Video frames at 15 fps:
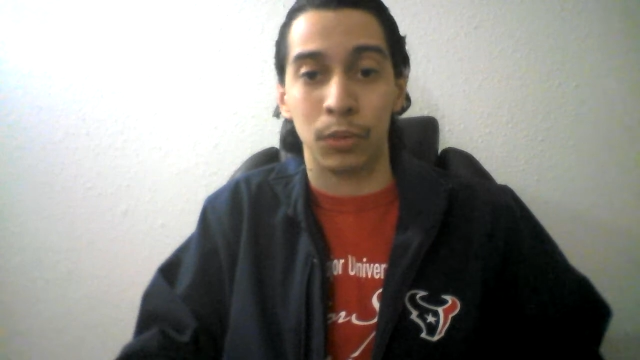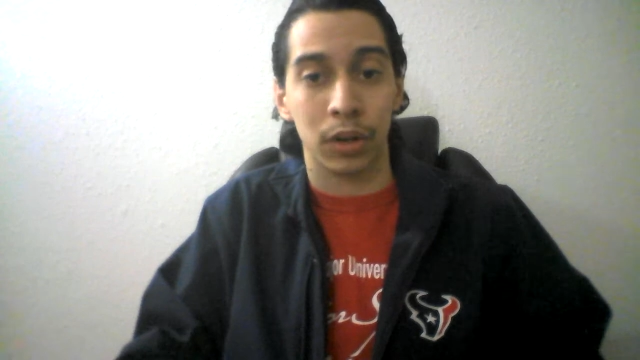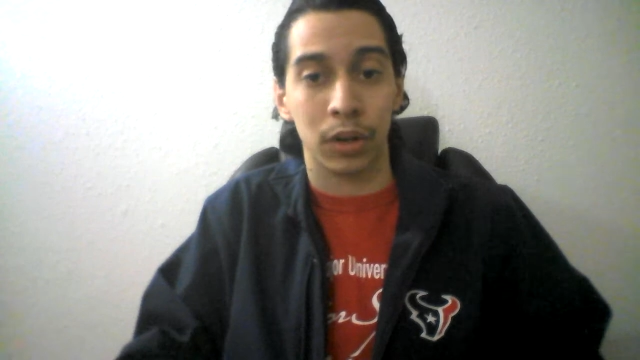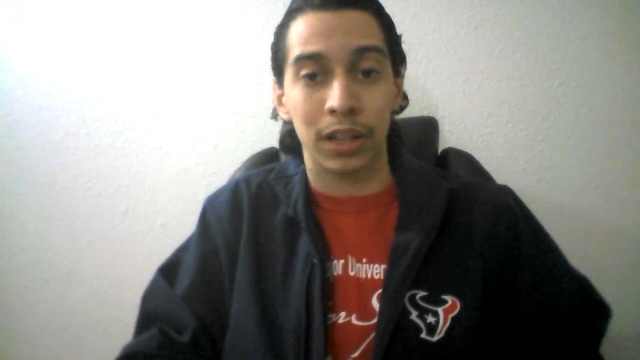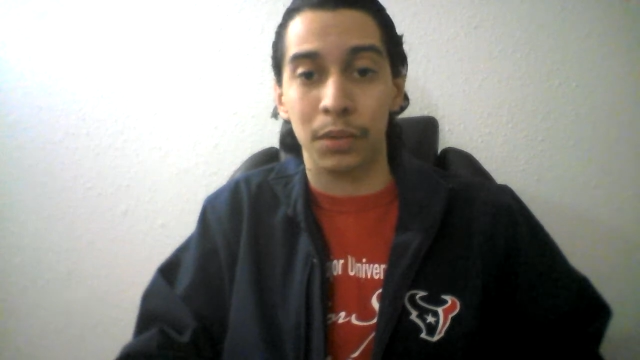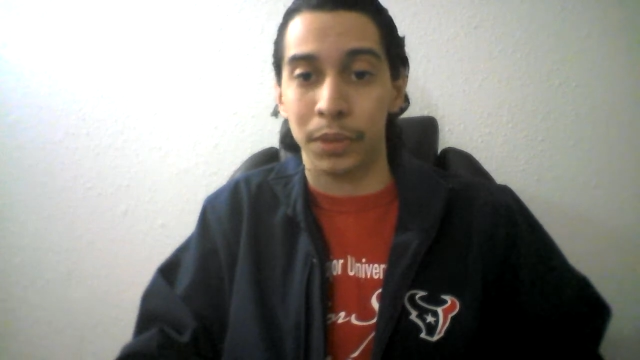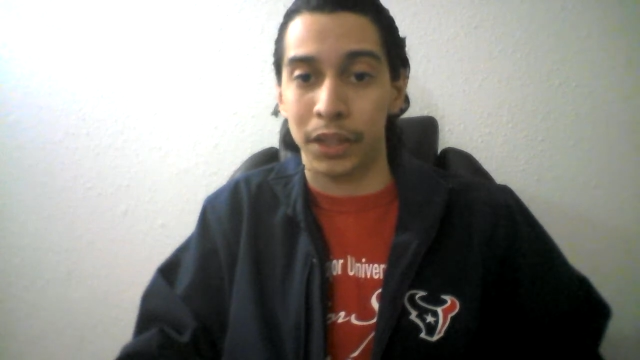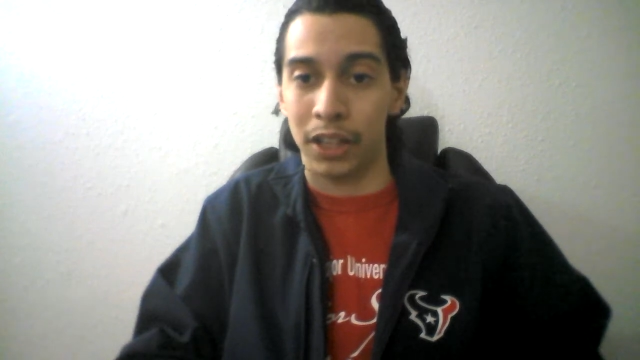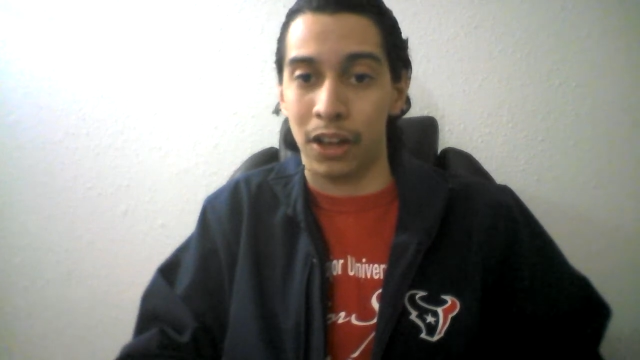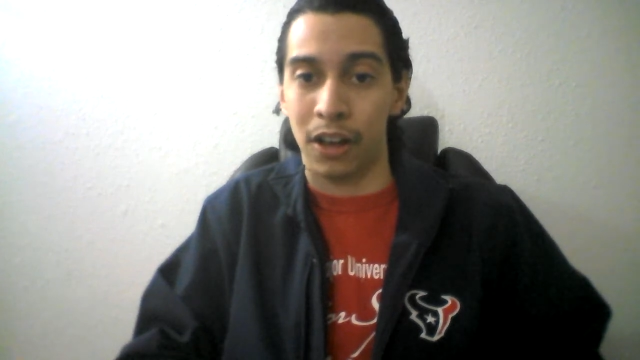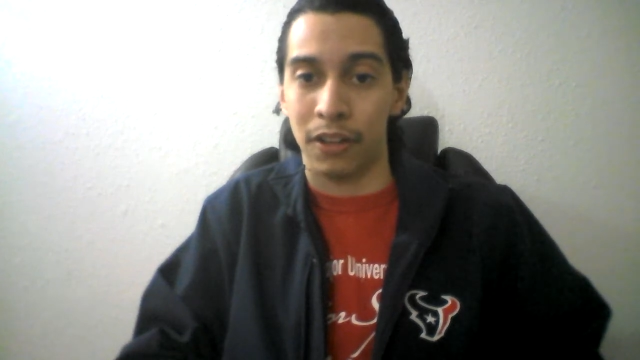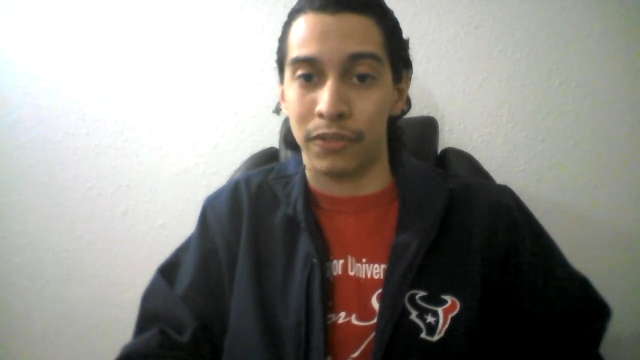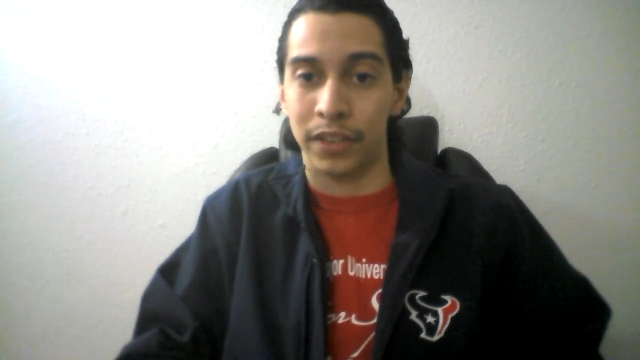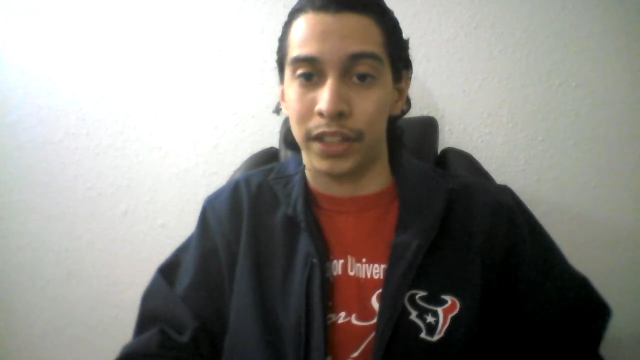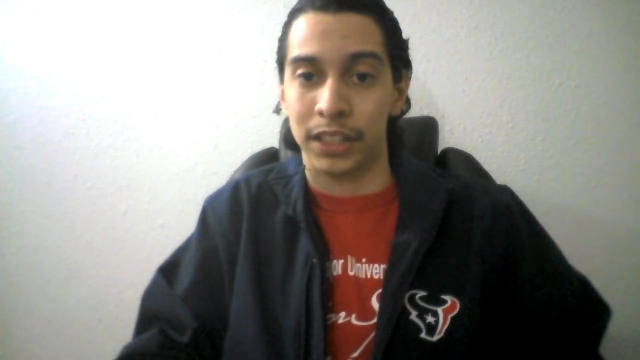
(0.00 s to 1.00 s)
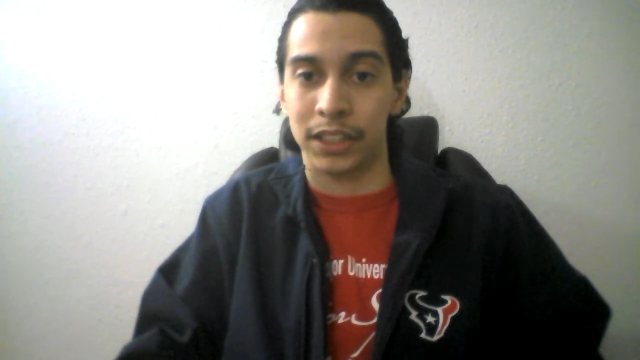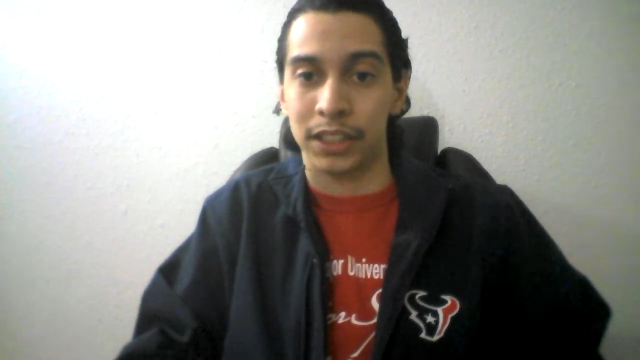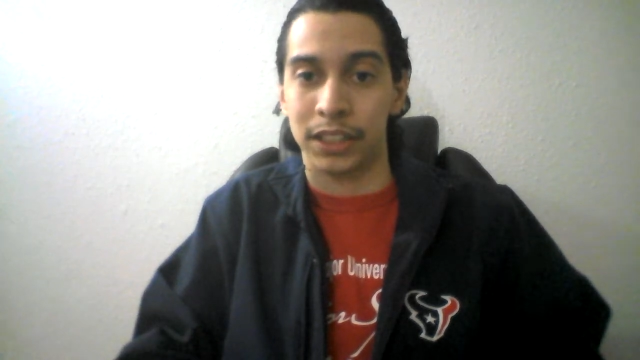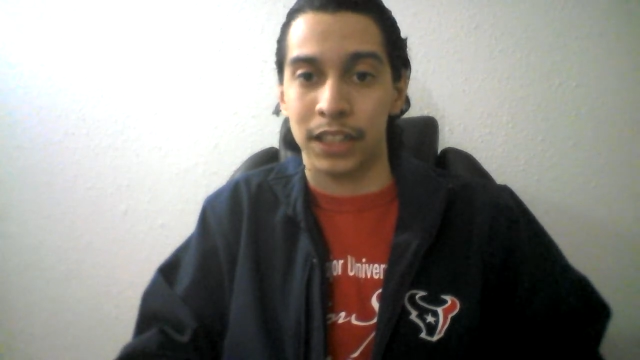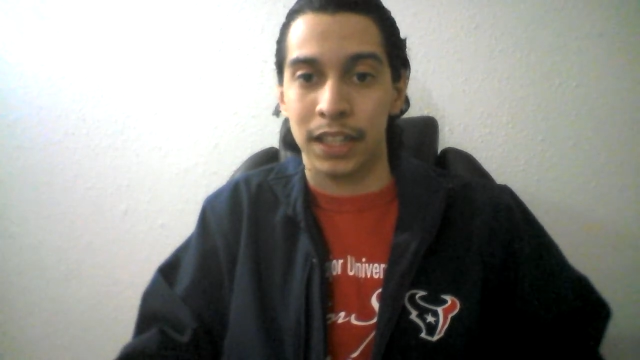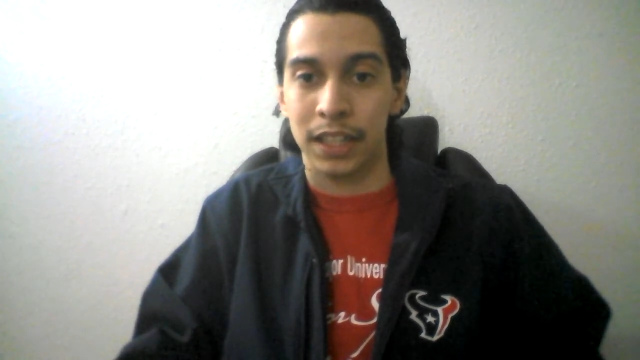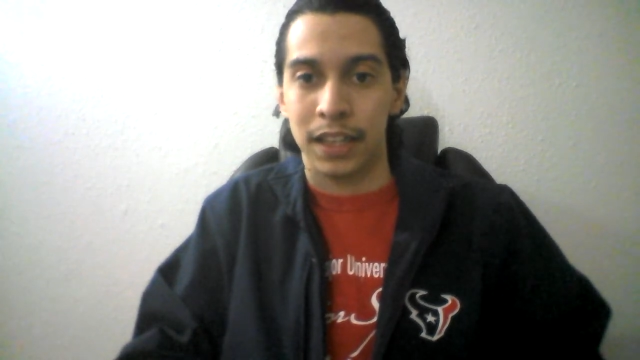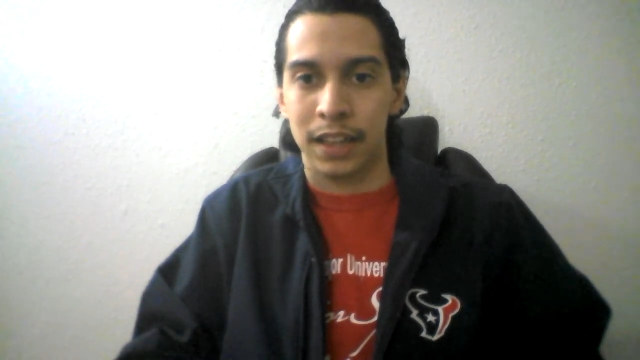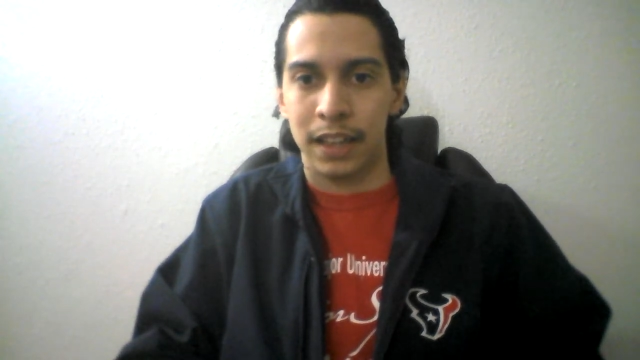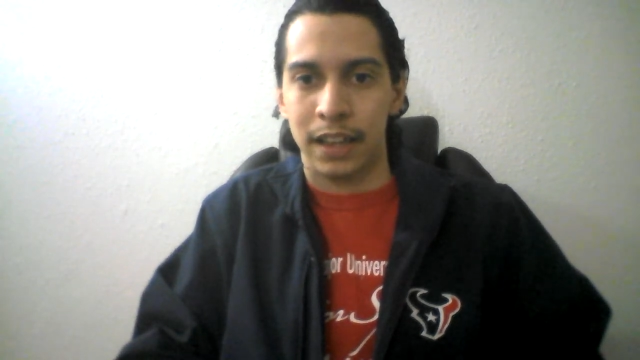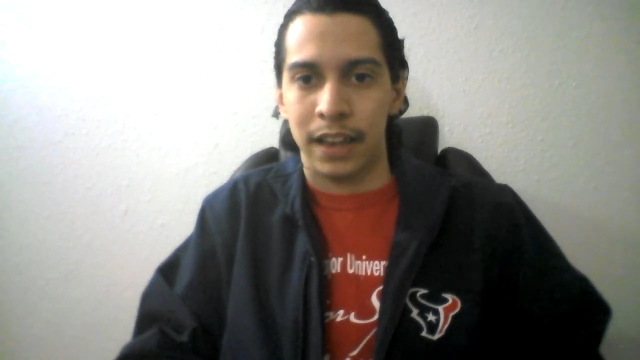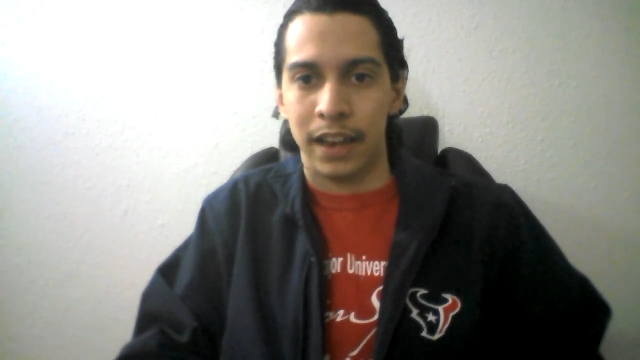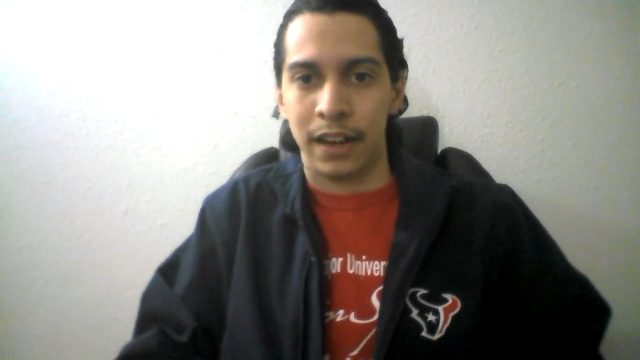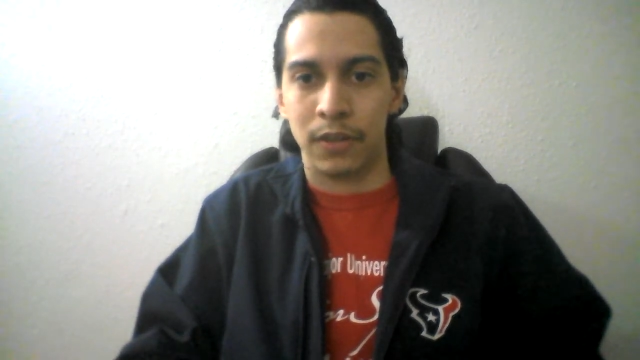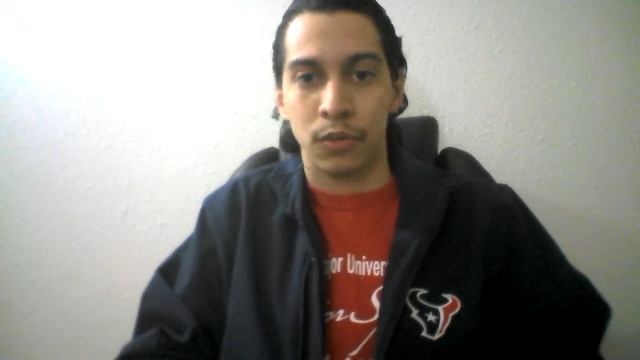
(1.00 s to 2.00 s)
working with the offense,
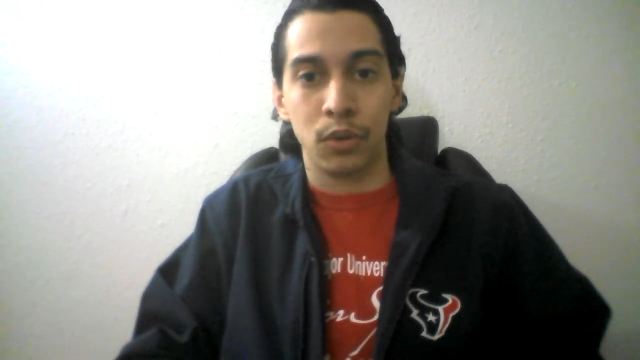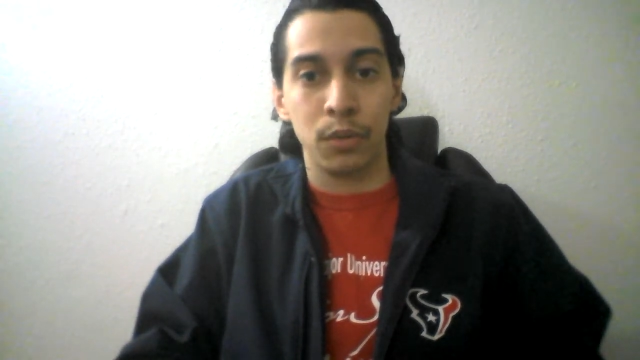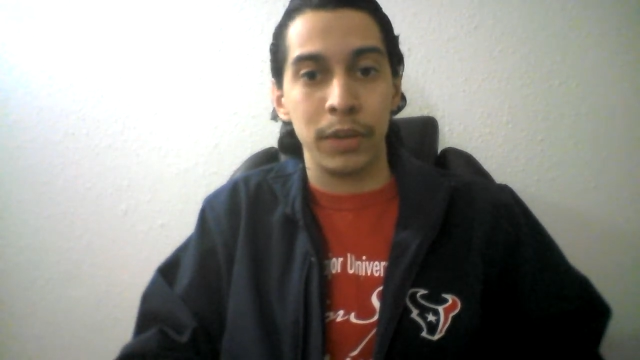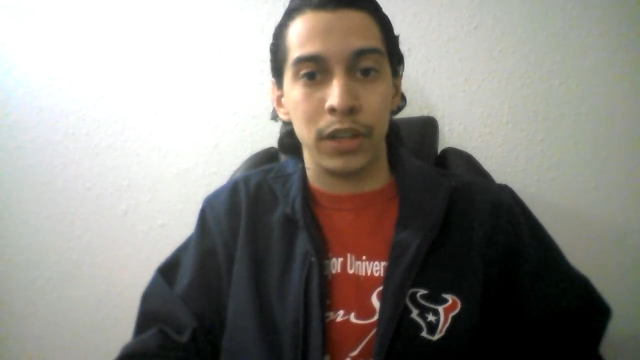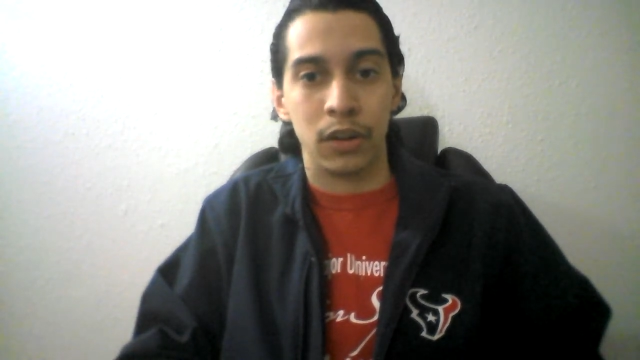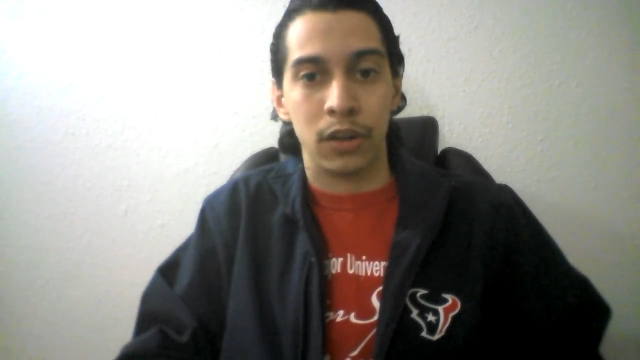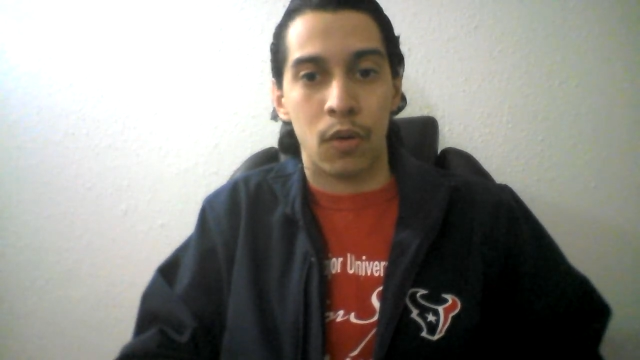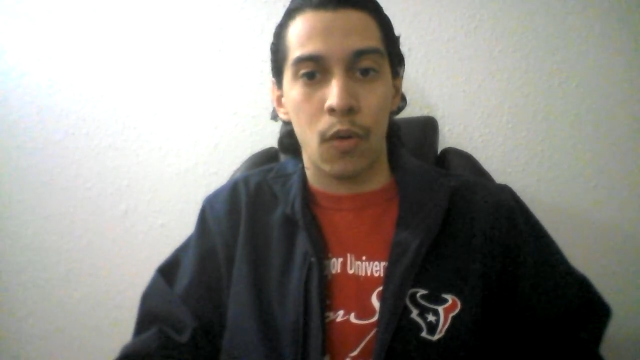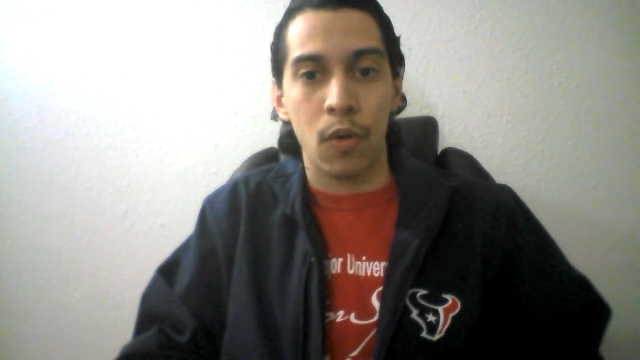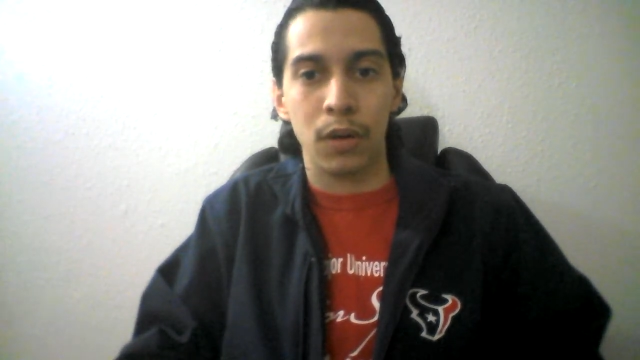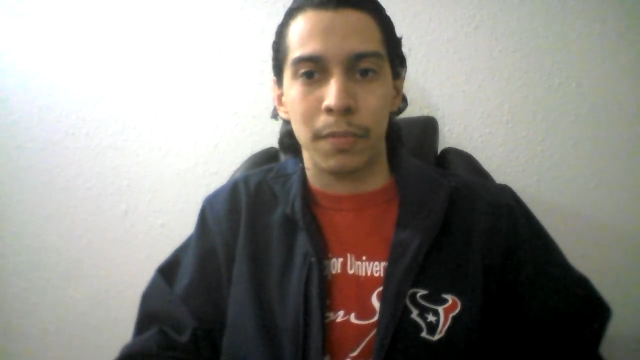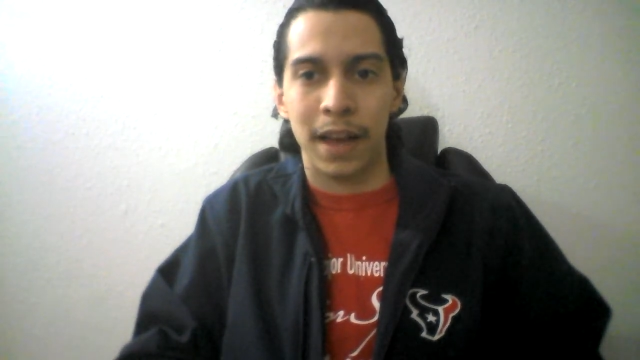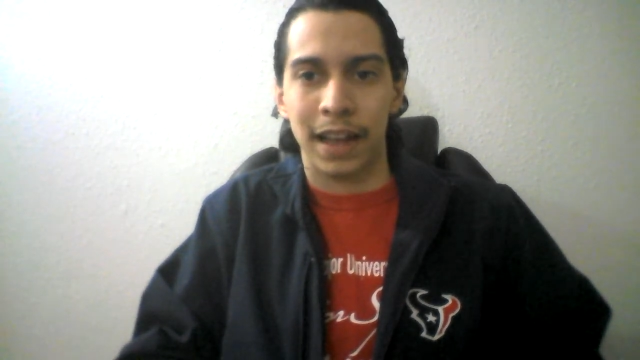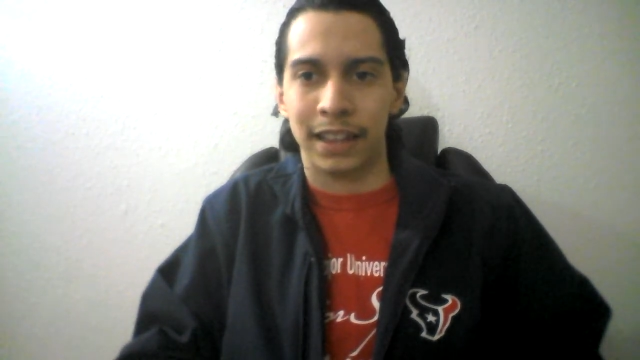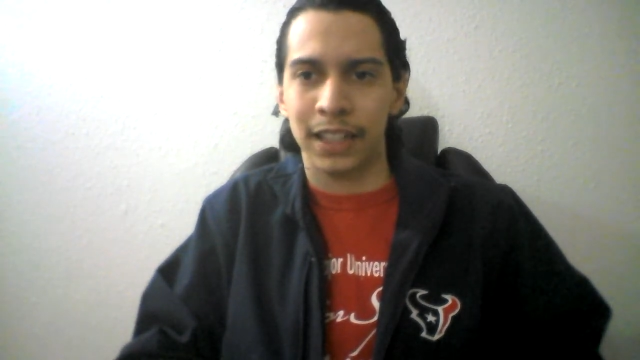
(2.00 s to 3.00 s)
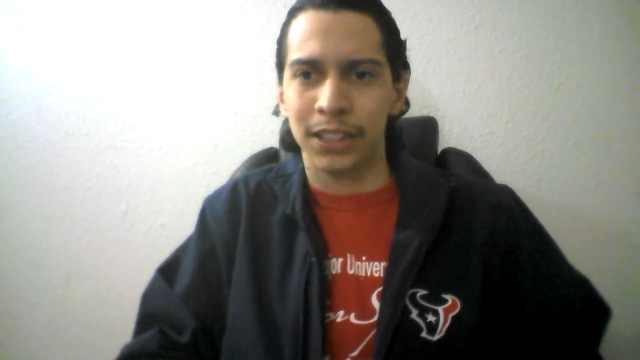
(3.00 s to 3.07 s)
and grooming your quarterback.